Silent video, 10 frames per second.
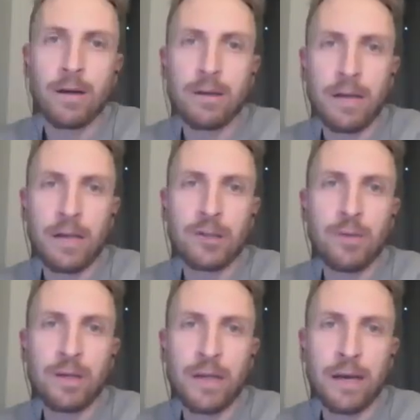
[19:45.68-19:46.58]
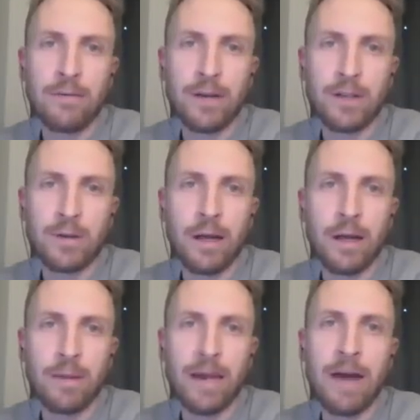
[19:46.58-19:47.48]
Nate should be taking a victory
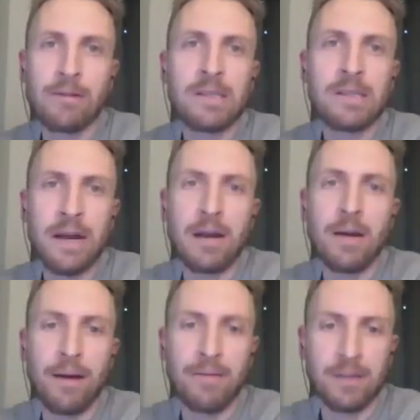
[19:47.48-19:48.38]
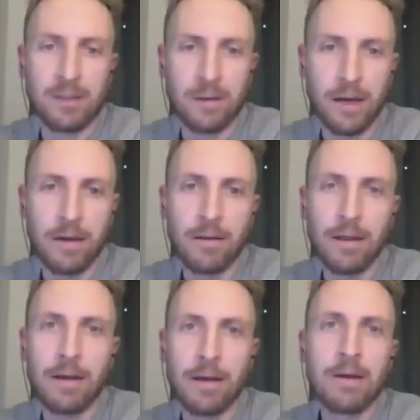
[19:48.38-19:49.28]
lap. Like, how does Nate come out of this looking?
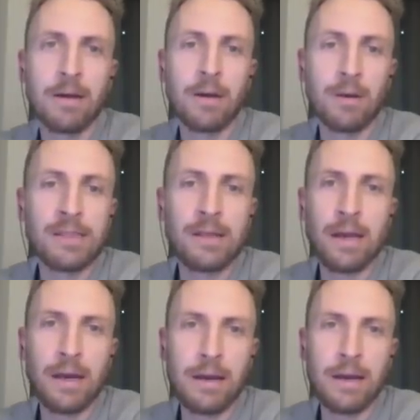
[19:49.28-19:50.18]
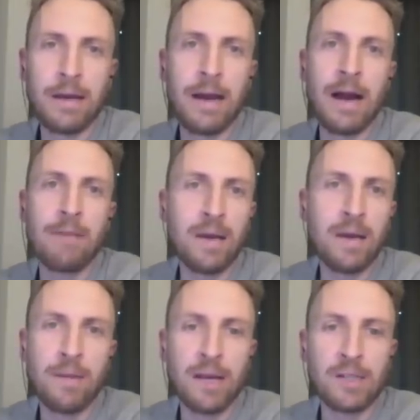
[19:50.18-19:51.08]
Like, you know, it's at 9
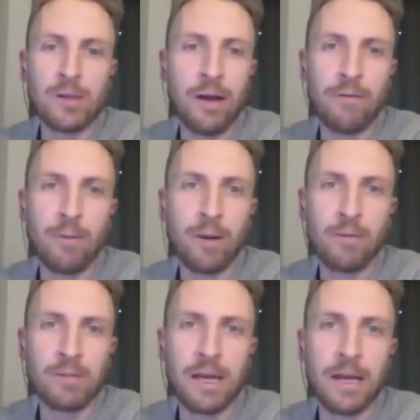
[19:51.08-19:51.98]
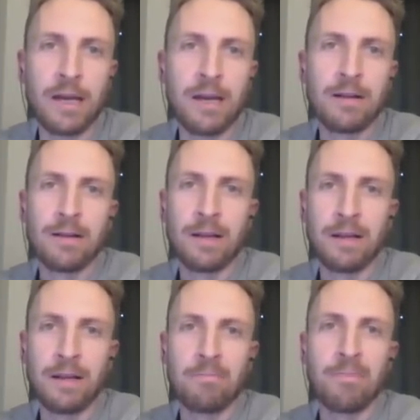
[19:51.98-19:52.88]
p.m. yesterday, everybody was like,
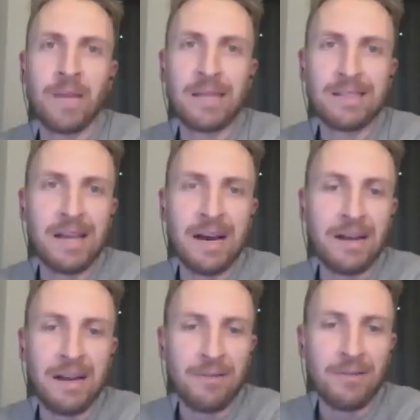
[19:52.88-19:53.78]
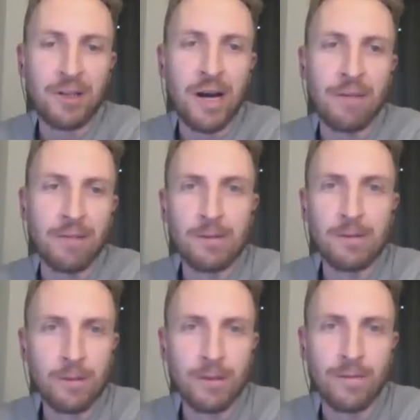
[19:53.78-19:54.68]
Nate's not going to have a job. Let's
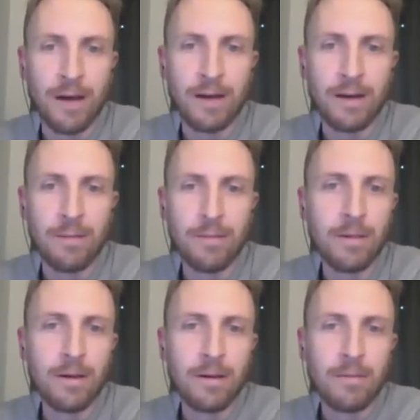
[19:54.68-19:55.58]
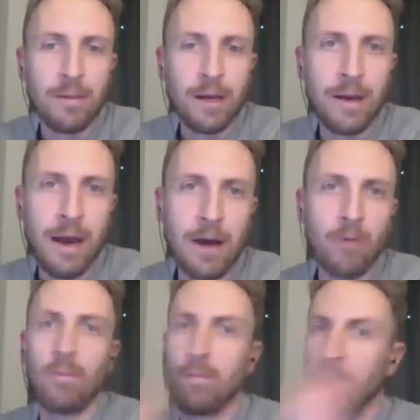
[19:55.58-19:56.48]
crucify him. and
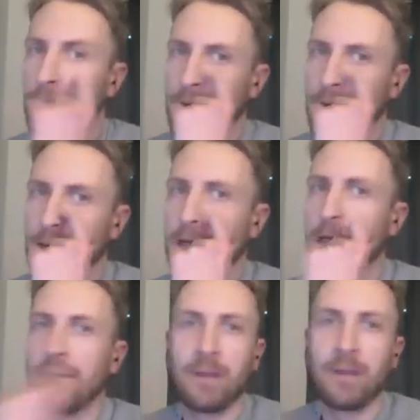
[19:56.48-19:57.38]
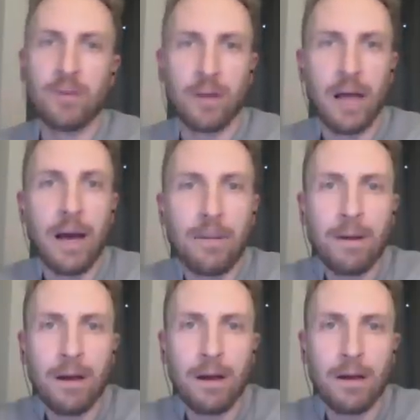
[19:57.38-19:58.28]
now he's taking a victory lap.
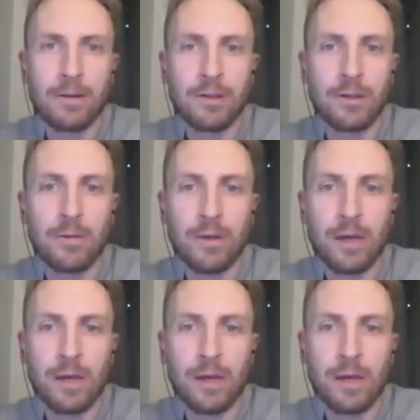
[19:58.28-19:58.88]
Do you think?